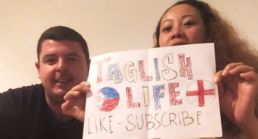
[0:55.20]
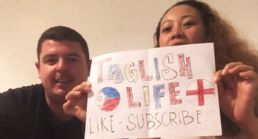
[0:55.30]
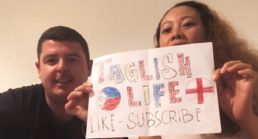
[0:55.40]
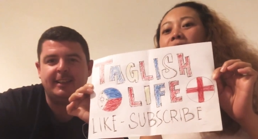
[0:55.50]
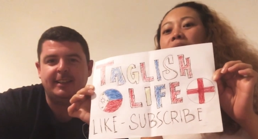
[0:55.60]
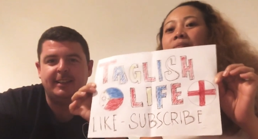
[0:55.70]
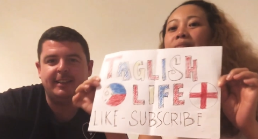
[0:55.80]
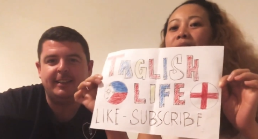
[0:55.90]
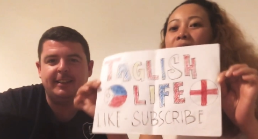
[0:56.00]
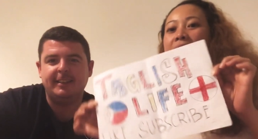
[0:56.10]
Speaker 1: Life.
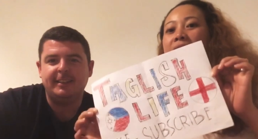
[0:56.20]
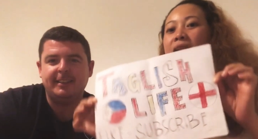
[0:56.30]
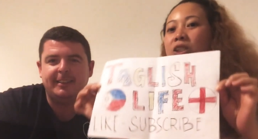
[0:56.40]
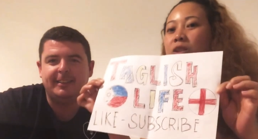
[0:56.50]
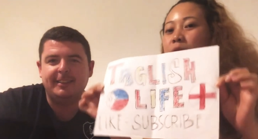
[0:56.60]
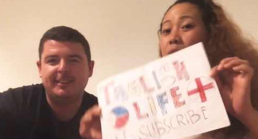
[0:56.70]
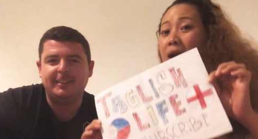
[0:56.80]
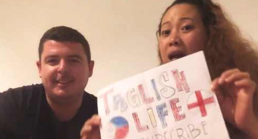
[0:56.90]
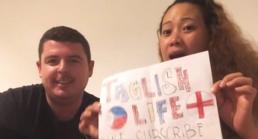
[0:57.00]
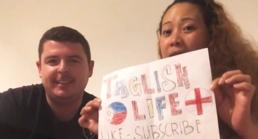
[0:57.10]
Like and
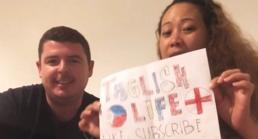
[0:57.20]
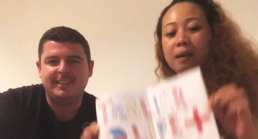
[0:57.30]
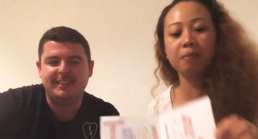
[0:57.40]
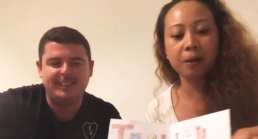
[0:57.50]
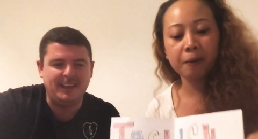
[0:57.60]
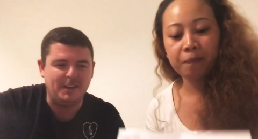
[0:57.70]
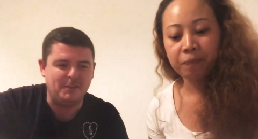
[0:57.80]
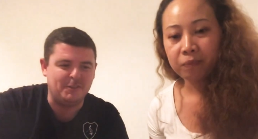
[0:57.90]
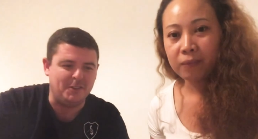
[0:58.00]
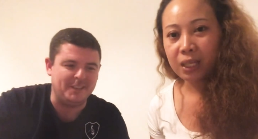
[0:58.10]
subscribe. Yeah,
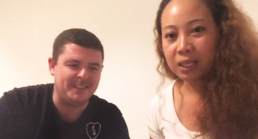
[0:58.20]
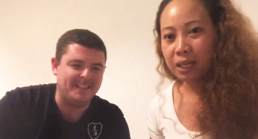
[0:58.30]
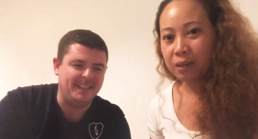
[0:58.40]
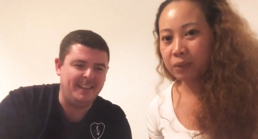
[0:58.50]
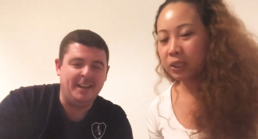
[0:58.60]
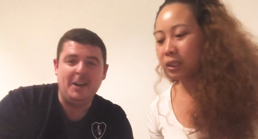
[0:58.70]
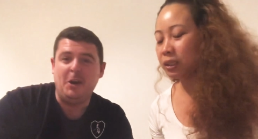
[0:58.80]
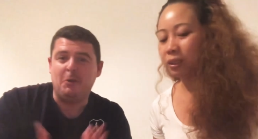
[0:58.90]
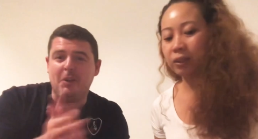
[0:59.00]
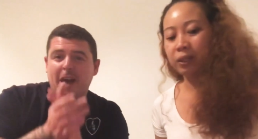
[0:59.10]
of course. Yeah,
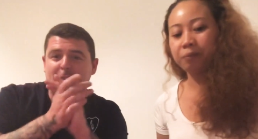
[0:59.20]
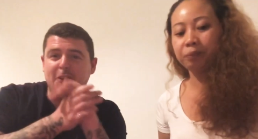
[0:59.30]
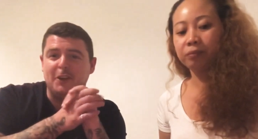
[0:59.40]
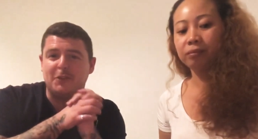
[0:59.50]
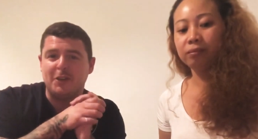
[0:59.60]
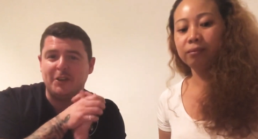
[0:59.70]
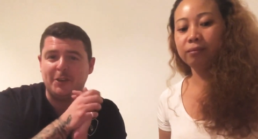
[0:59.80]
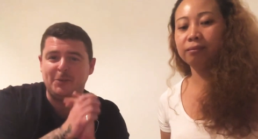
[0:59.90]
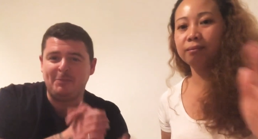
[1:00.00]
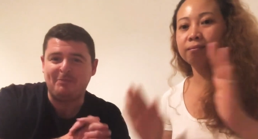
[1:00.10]
just... Without
Speaker 2: further
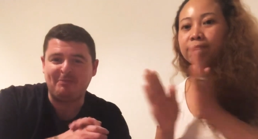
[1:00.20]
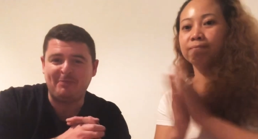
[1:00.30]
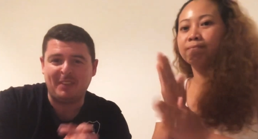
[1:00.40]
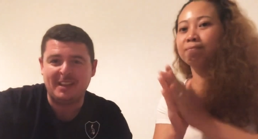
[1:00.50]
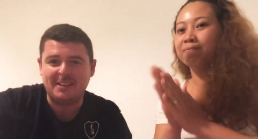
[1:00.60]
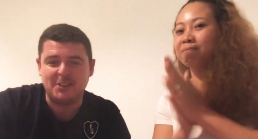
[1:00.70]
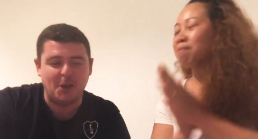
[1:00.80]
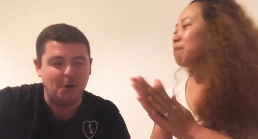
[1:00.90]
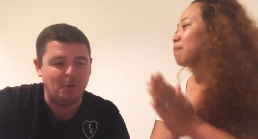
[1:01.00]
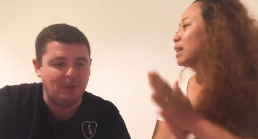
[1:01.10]
ado.
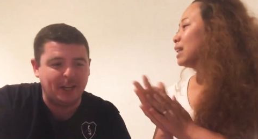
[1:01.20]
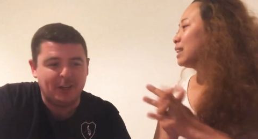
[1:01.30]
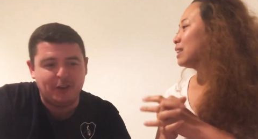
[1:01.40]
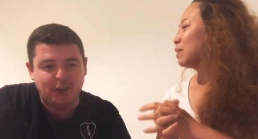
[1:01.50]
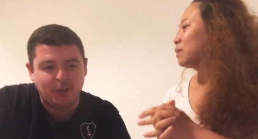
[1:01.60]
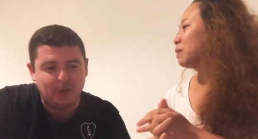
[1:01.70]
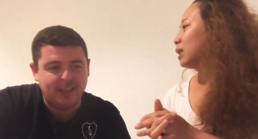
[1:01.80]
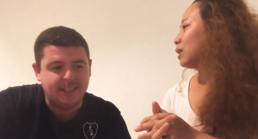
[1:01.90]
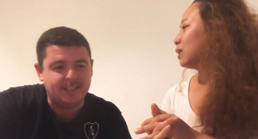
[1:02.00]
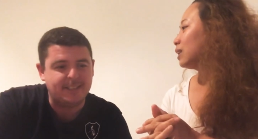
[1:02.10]
So what we're going to do
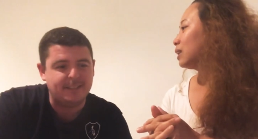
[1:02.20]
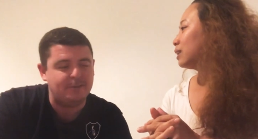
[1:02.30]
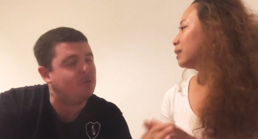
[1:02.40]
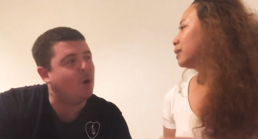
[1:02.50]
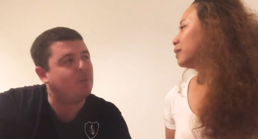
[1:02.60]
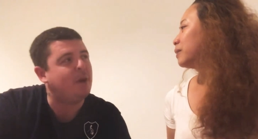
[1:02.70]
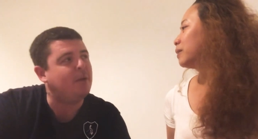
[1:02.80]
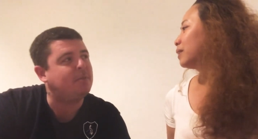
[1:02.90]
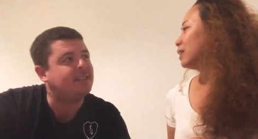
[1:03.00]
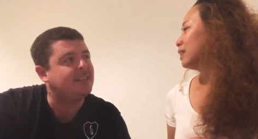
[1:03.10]
really. is rock,
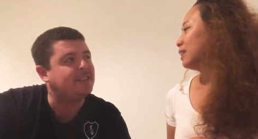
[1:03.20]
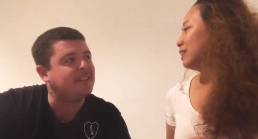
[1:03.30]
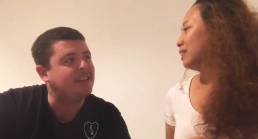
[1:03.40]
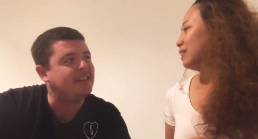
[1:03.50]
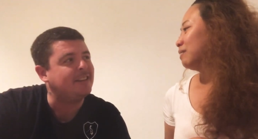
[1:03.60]
paper, scissors, I